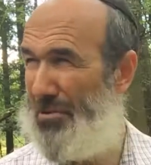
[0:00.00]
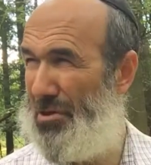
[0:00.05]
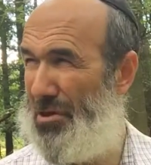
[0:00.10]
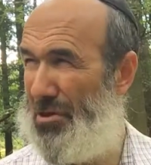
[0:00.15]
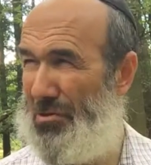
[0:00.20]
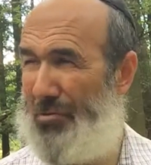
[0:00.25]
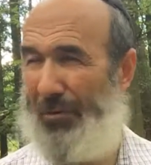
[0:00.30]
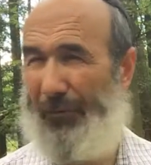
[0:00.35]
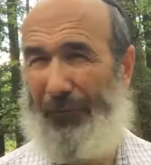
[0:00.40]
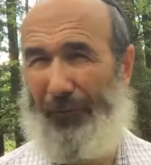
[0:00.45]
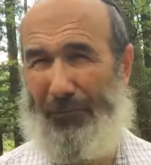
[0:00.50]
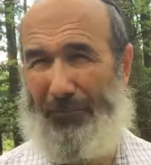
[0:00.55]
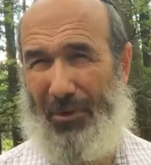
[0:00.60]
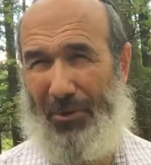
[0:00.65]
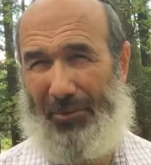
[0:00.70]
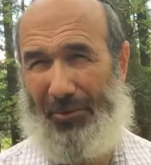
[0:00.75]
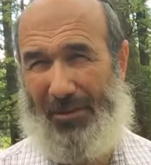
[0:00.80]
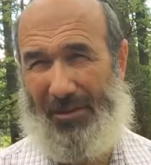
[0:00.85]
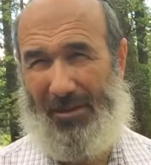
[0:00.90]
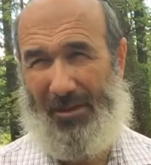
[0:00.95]
beautiful
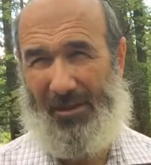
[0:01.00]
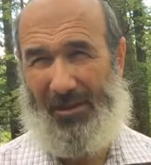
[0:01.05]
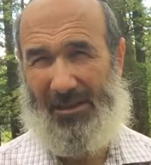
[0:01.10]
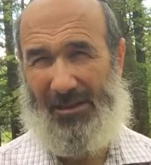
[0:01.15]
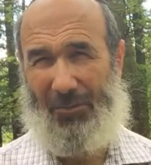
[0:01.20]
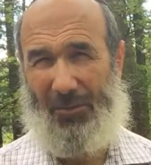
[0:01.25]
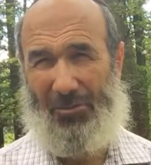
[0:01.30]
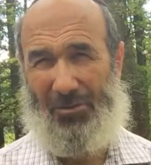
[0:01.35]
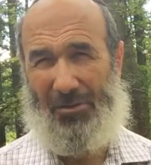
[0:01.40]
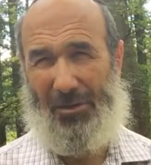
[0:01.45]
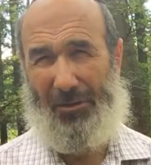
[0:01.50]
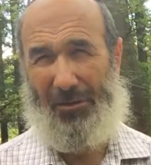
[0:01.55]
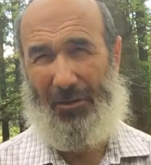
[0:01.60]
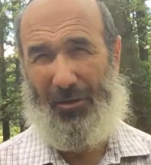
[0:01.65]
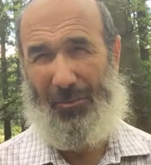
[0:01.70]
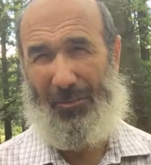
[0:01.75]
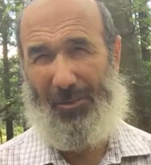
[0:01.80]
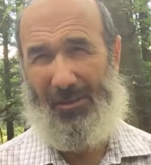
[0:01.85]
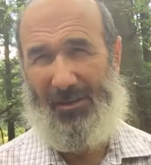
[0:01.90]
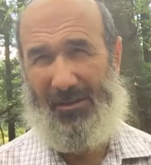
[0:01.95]
bonus that exposure
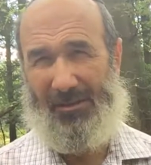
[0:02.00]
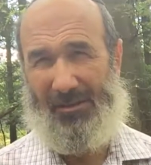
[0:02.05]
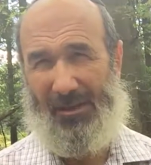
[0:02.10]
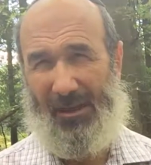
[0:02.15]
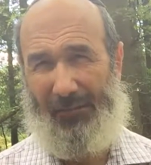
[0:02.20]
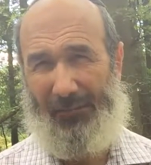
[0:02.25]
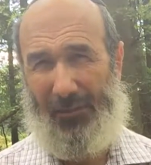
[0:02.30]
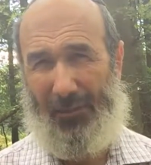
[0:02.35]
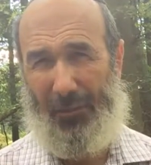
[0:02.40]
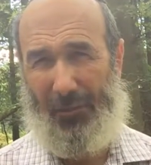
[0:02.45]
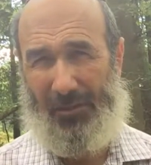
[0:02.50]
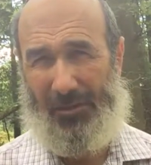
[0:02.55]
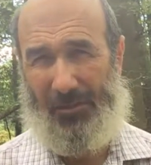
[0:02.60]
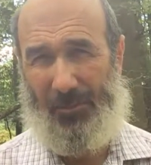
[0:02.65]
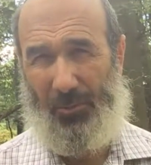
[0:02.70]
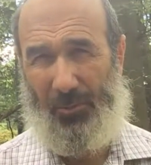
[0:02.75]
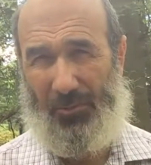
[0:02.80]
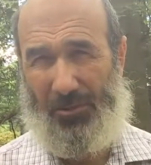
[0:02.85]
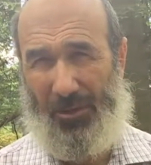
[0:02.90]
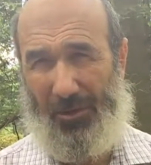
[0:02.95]
therapy doesn't have, although
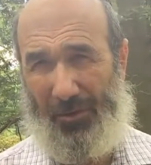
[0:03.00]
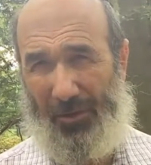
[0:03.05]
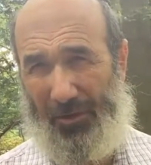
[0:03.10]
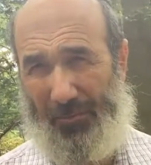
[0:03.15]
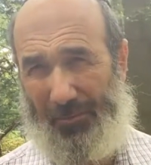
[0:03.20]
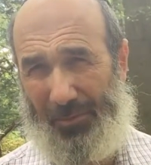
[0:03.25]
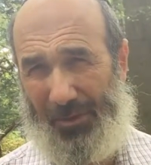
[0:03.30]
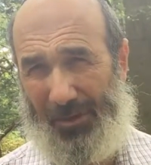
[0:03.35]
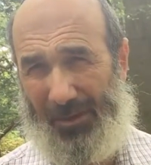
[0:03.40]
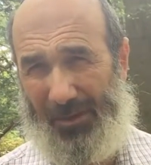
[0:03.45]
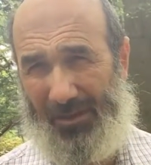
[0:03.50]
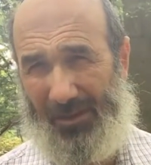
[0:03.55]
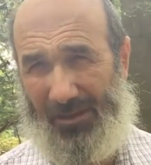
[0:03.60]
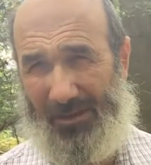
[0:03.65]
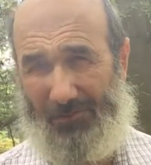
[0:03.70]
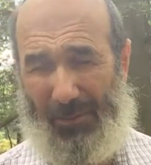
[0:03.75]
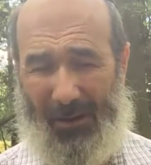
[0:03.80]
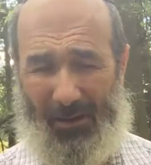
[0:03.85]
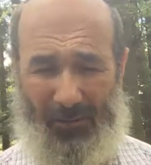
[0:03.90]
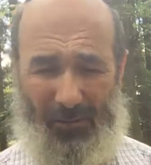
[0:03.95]
exposure therapy
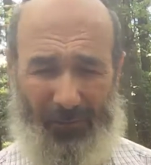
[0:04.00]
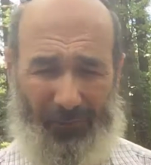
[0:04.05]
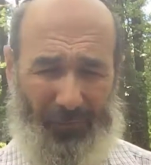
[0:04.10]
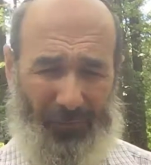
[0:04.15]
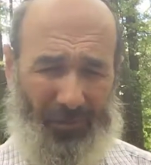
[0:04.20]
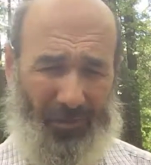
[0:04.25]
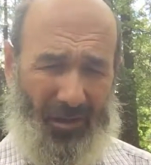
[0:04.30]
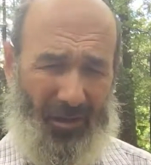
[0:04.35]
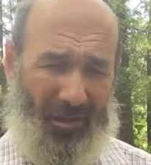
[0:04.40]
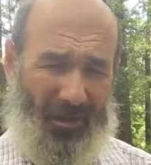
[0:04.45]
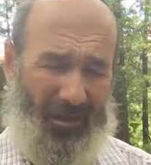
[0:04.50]
is powerful.